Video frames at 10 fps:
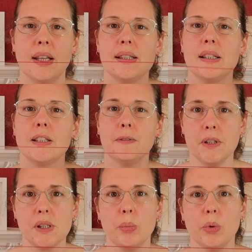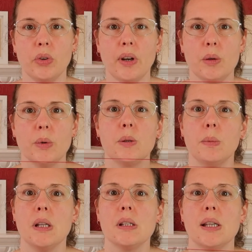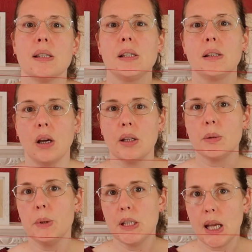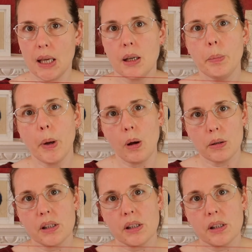It's a divisible thread, which means it's designed to be taken apart.